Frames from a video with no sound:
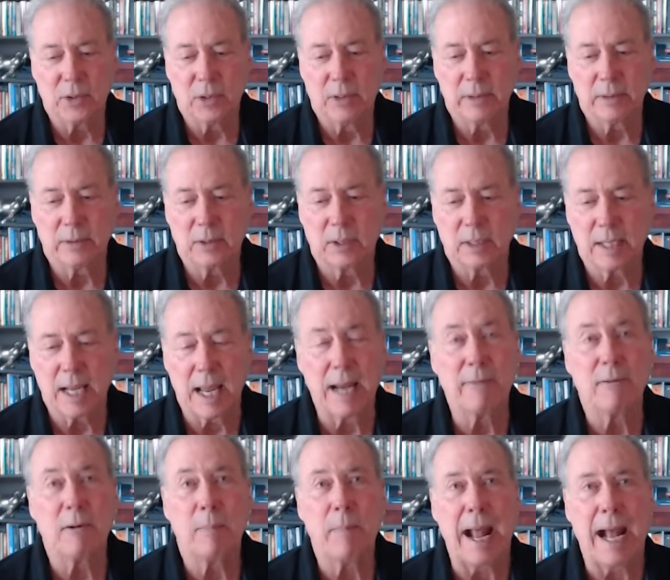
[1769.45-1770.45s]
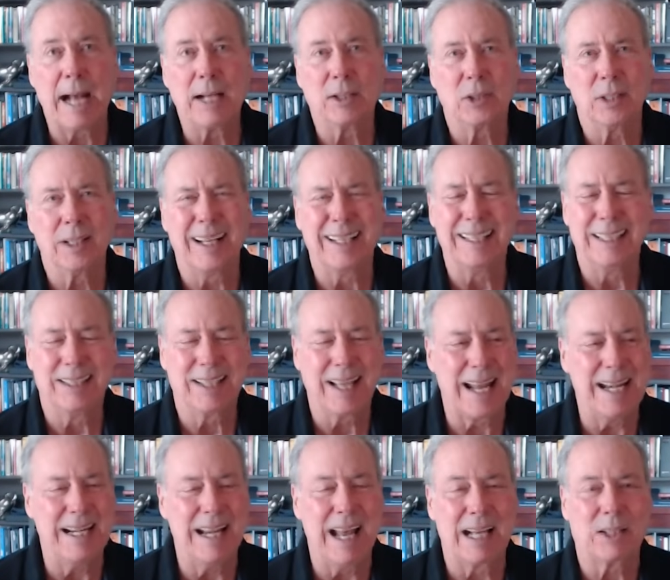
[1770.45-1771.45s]
So it's a kind of a passion. I
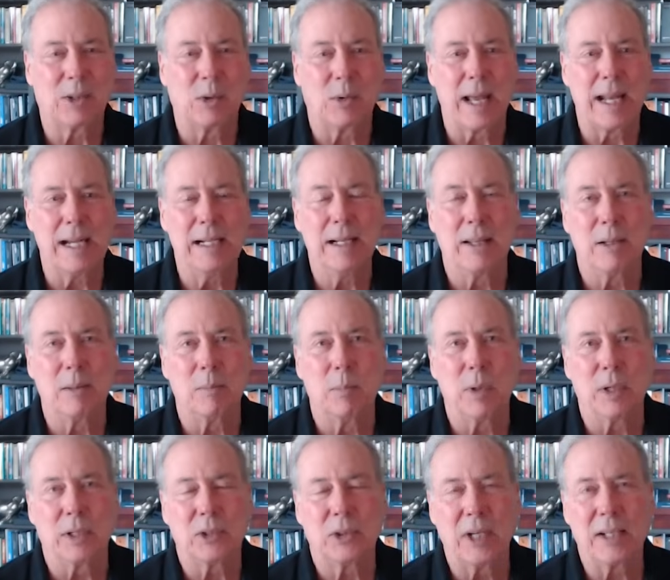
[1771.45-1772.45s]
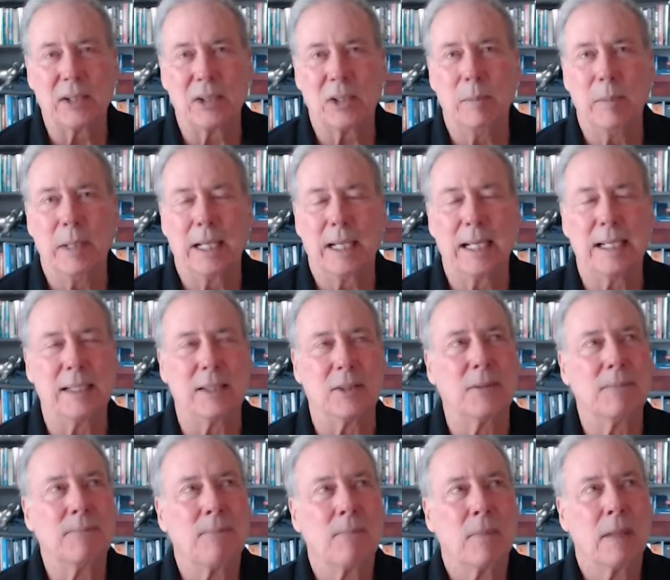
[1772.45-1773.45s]
decided not to write another book, Jesse,
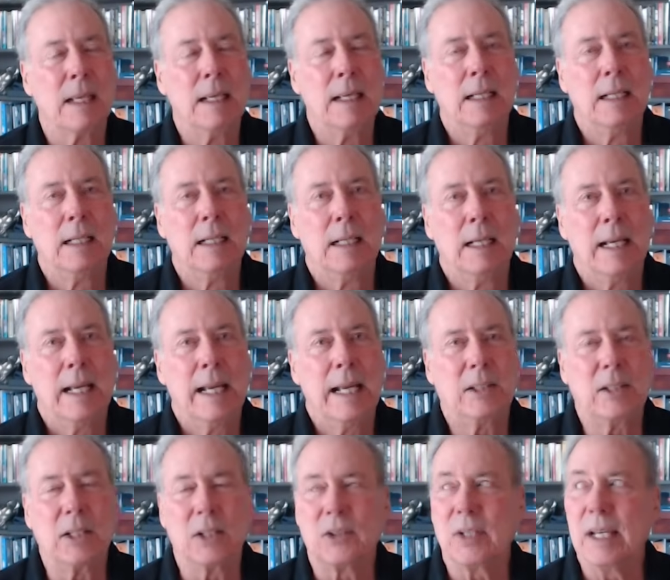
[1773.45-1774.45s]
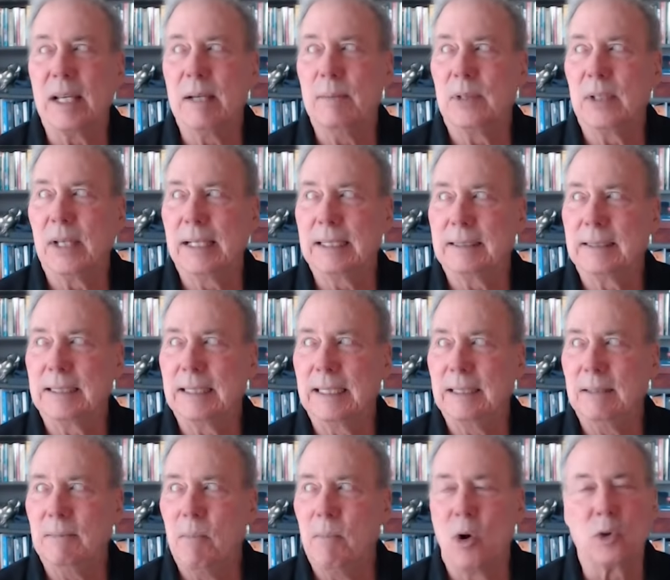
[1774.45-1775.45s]
because it just seems that
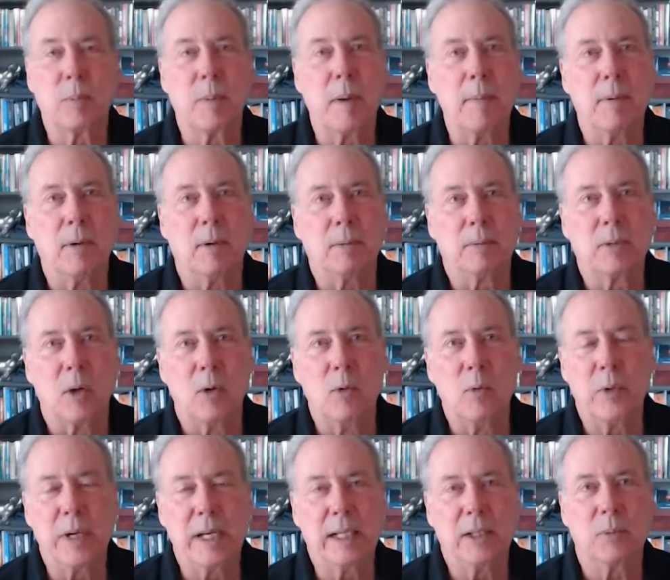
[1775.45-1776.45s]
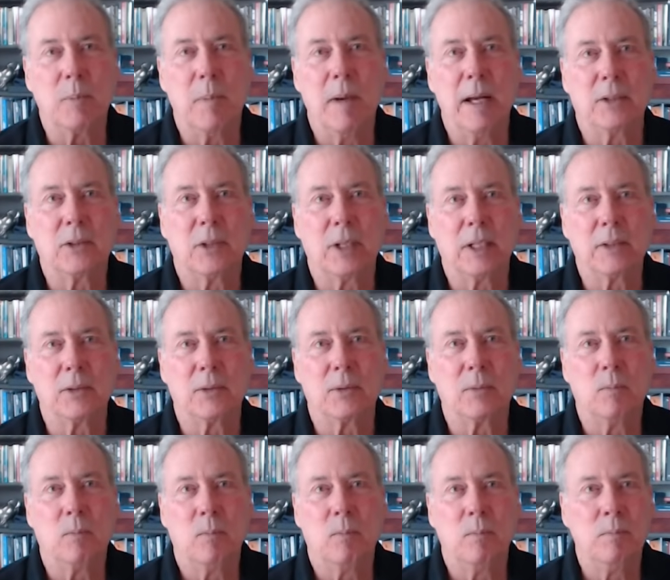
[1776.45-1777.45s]
uh, most people don't read as much
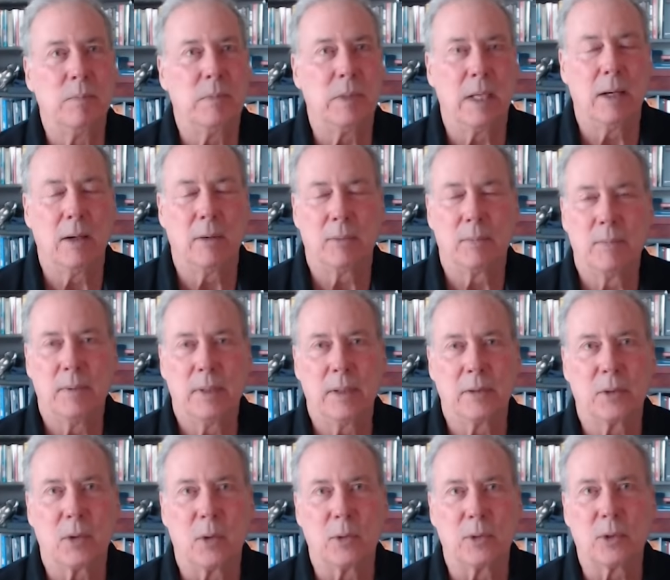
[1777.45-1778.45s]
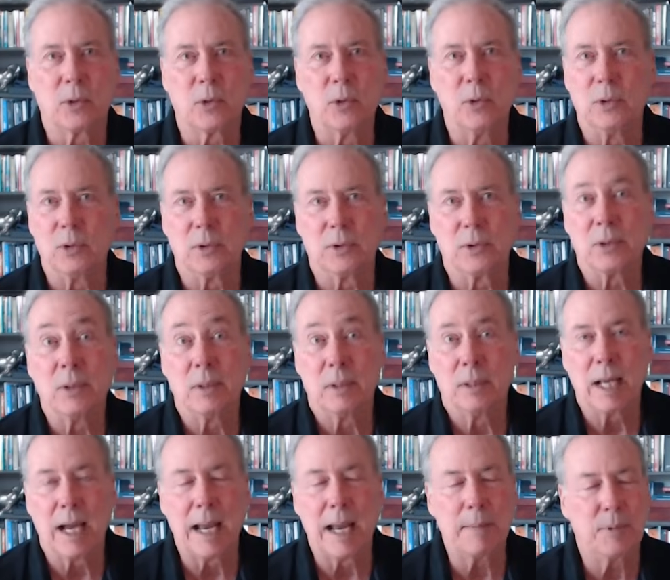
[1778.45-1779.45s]
as, you know, us old school
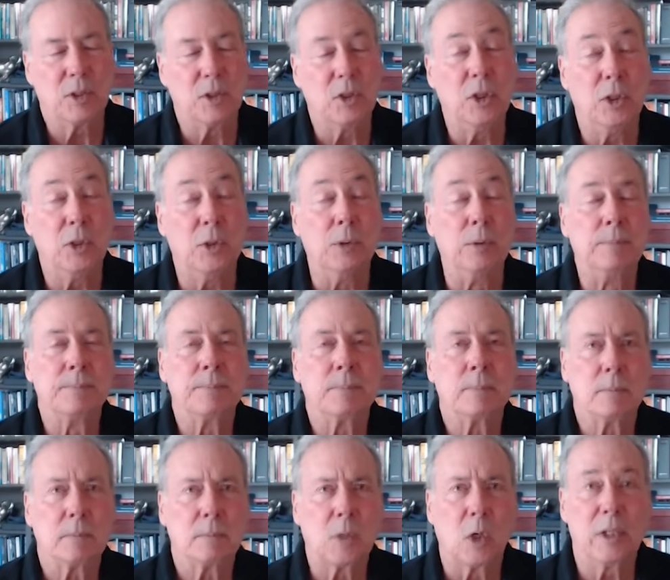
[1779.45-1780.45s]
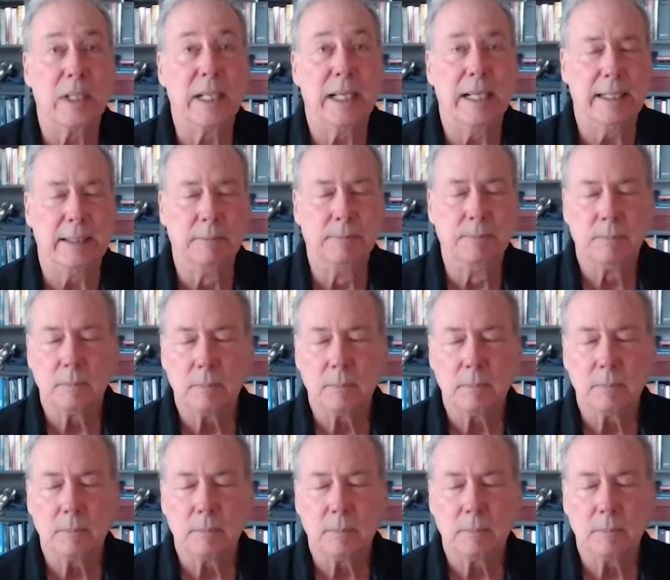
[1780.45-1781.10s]
types do or did.